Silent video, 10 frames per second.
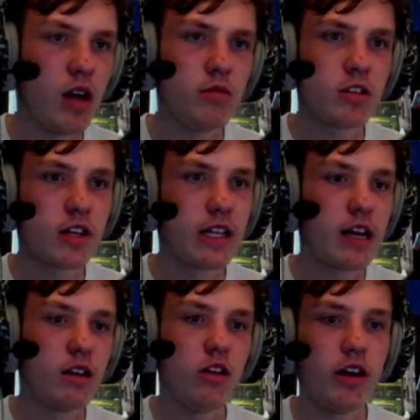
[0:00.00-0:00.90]
I'm just looking
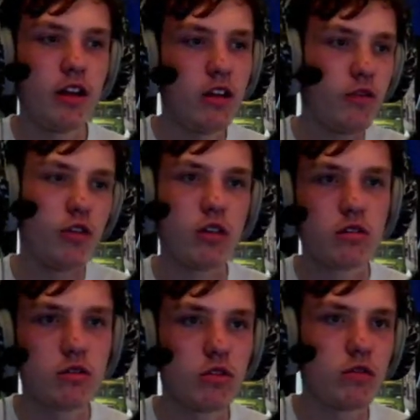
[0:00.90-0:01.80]
at a light. If you're
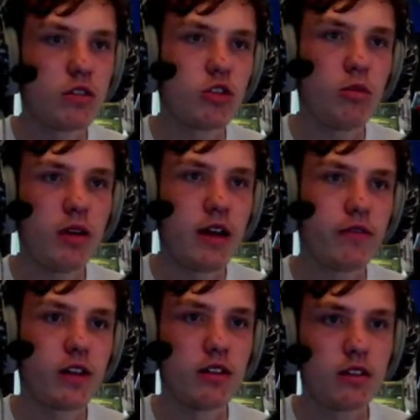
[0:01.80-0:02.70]
at sort of the top
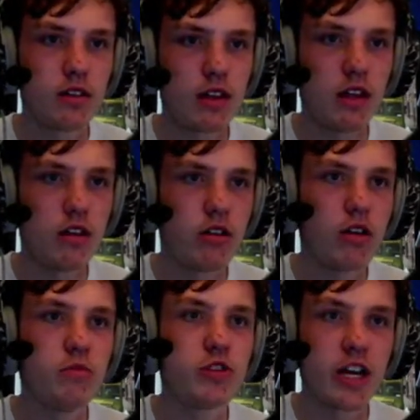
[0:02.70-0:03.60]
left under
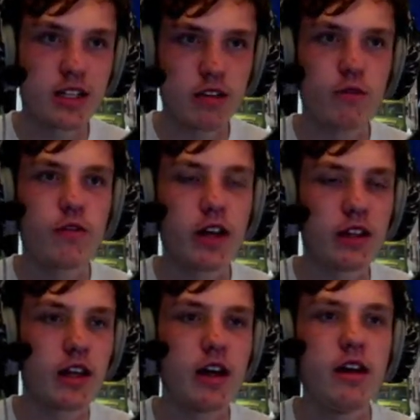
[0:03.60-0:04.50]
the objective
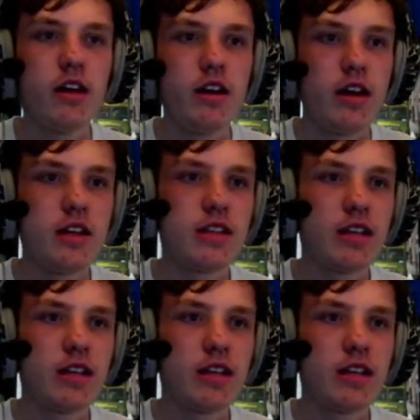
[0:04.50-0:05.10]
thing there, it